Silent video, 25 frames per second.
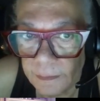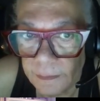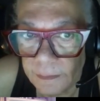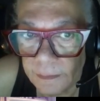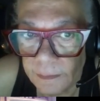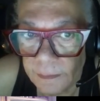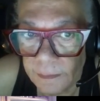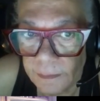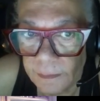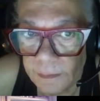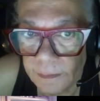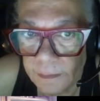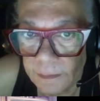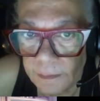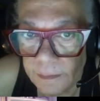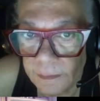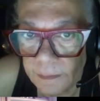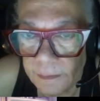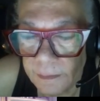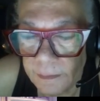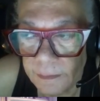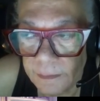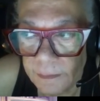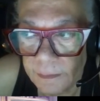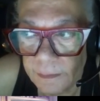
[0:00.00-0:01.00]

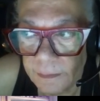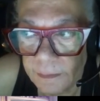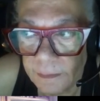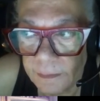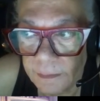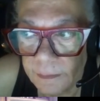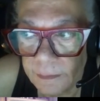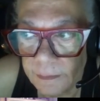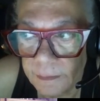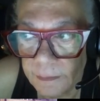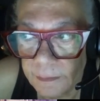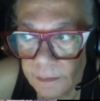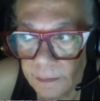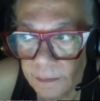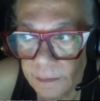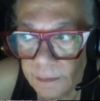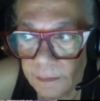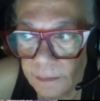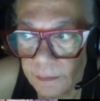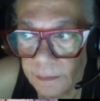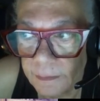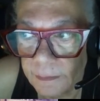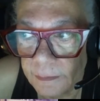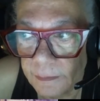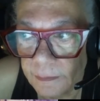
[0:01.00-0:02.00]

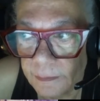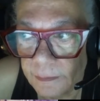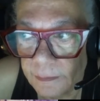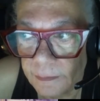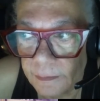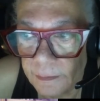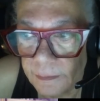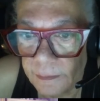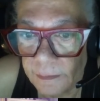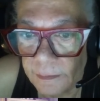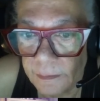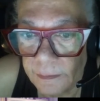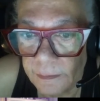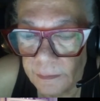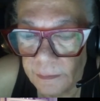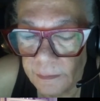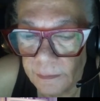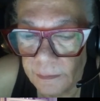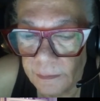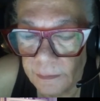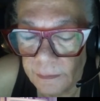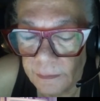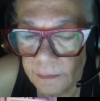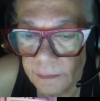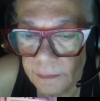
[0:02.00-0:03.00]

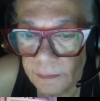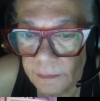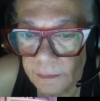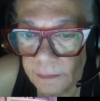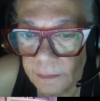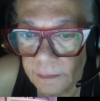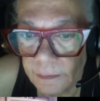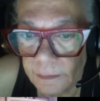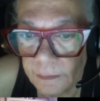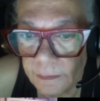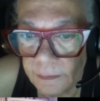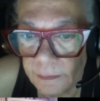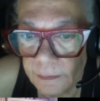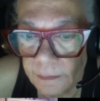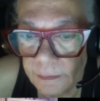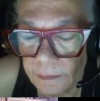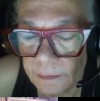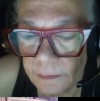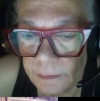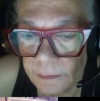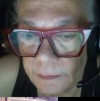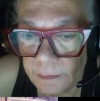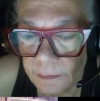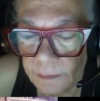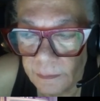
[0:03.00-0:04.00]

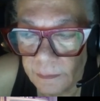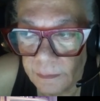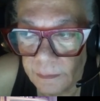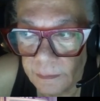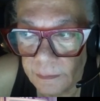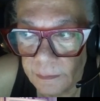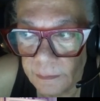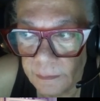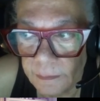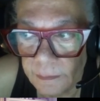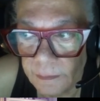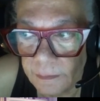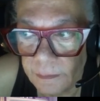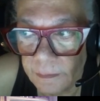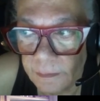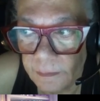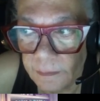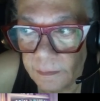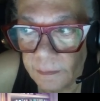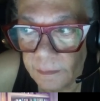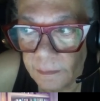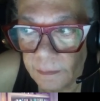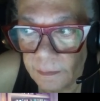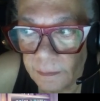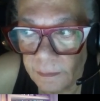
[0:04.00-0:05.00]

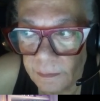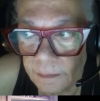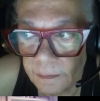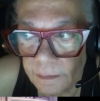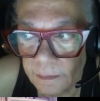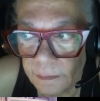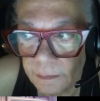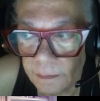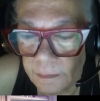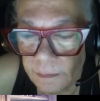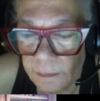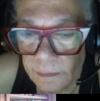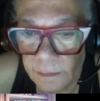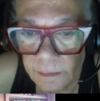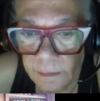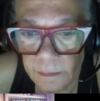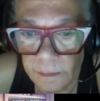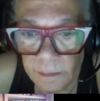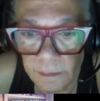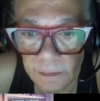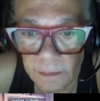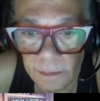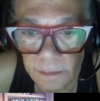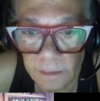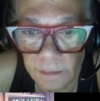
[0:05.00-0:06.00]

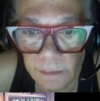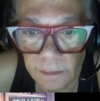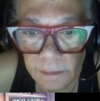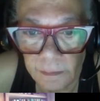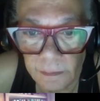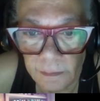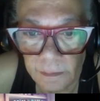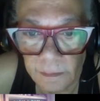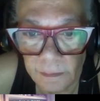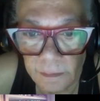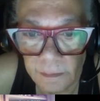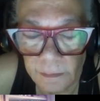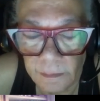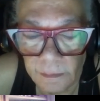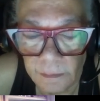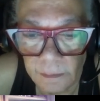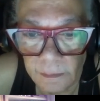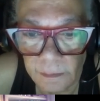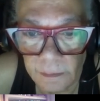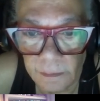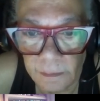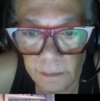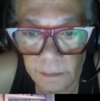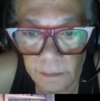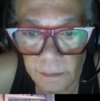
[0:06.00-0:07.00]

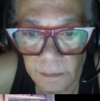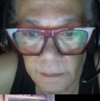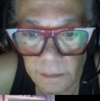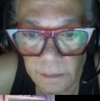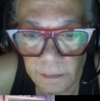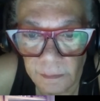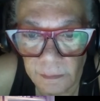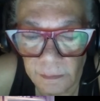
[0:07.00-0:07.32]
This person isn't speaking.